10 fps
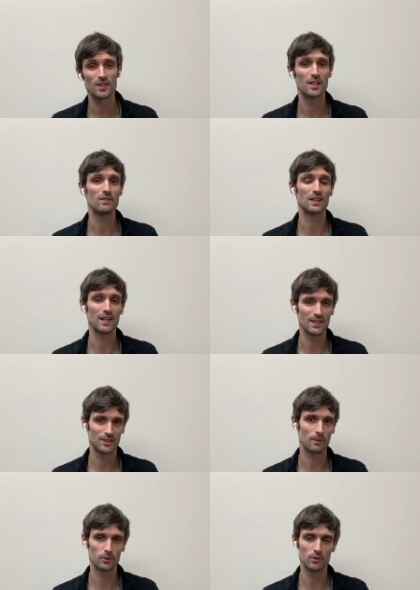to give it less
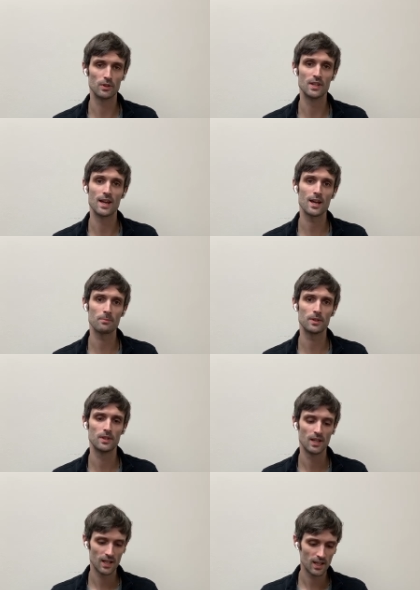opportunity to happen,
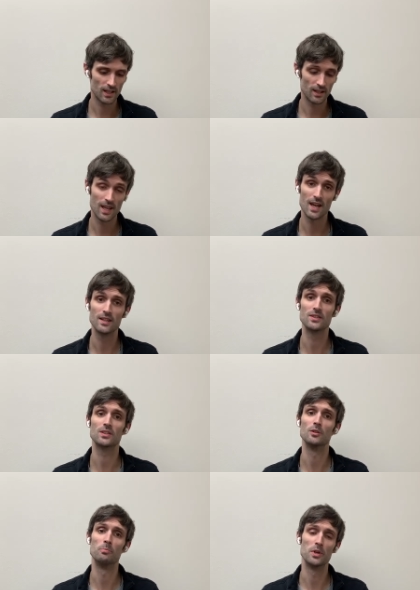and again, it's
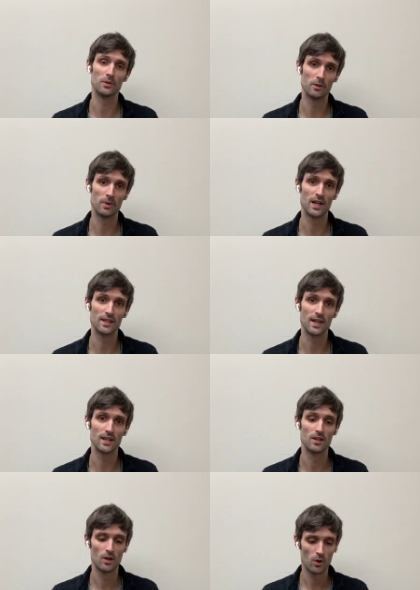going to build upon
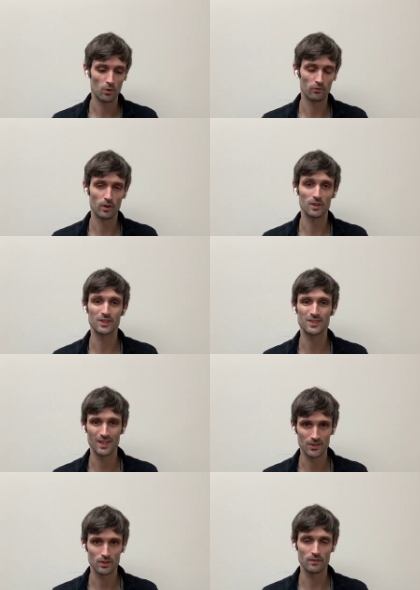that overall
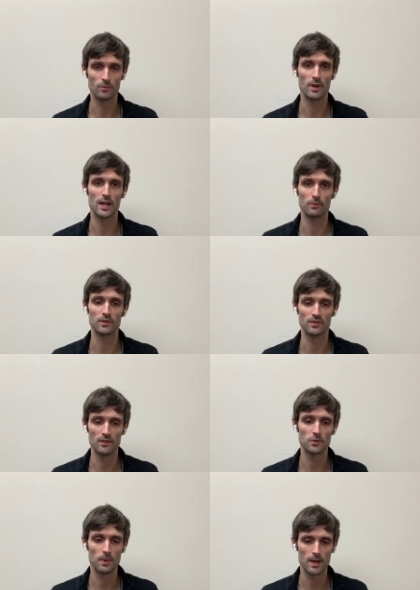extension of the battery's
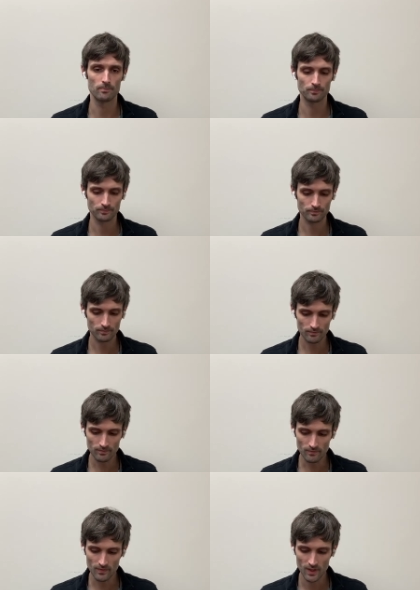lifespan.
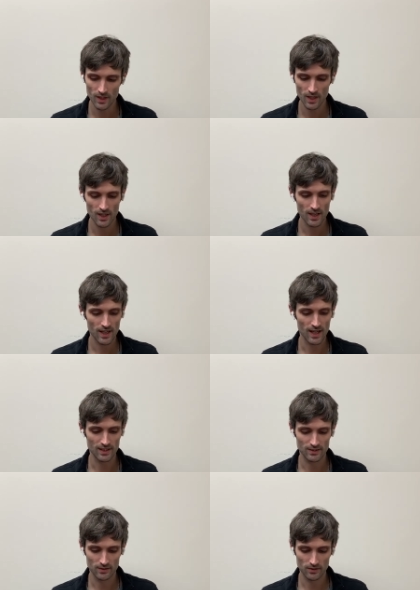
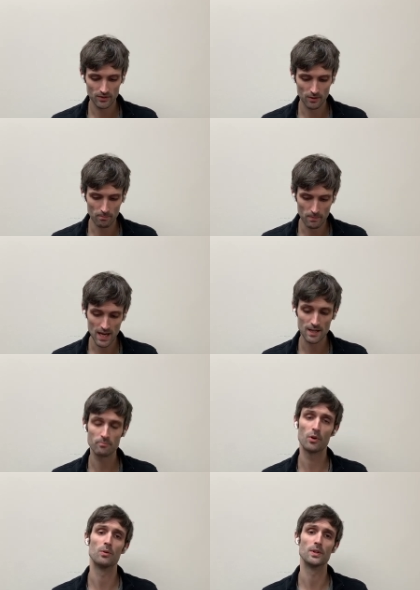And the main
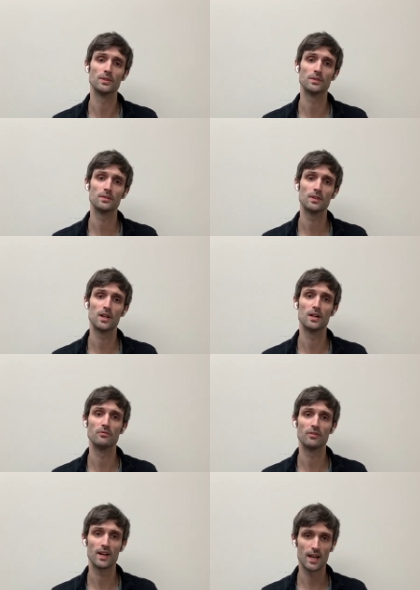point
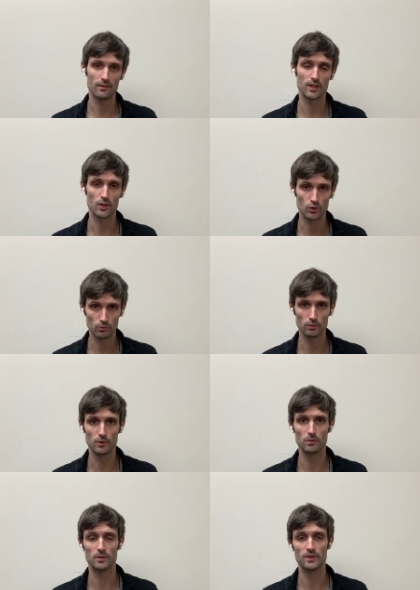of having a
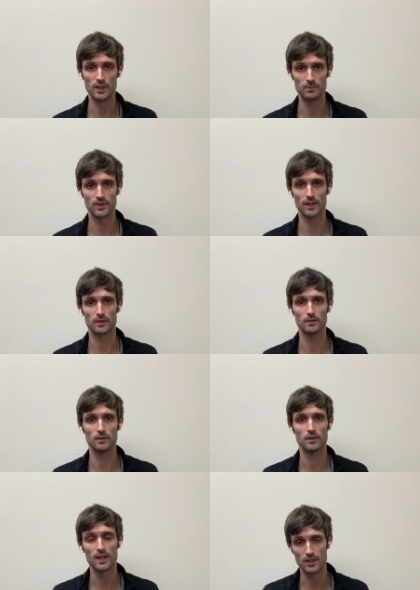true deep
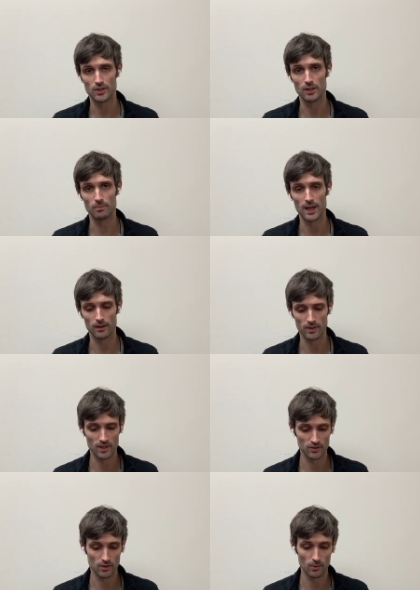cycle AGM battery
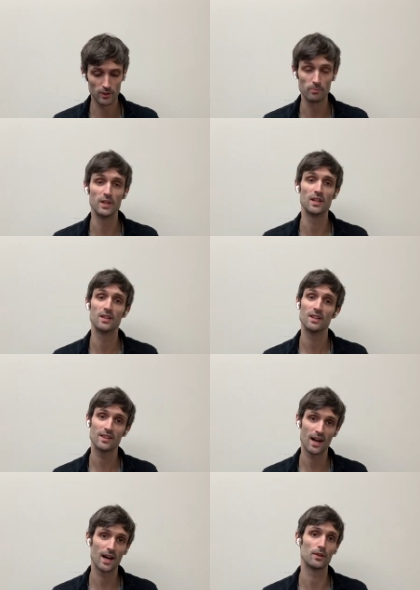is going to be
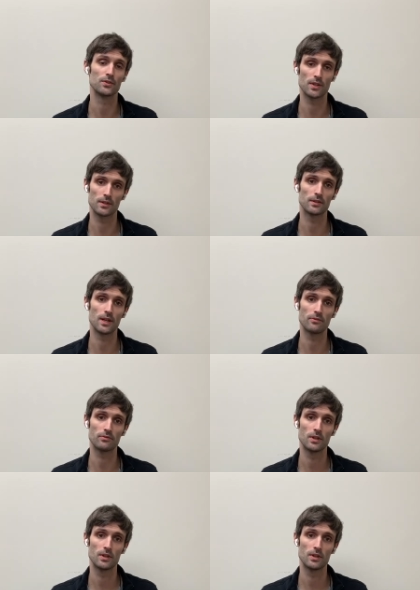the higher cycle life.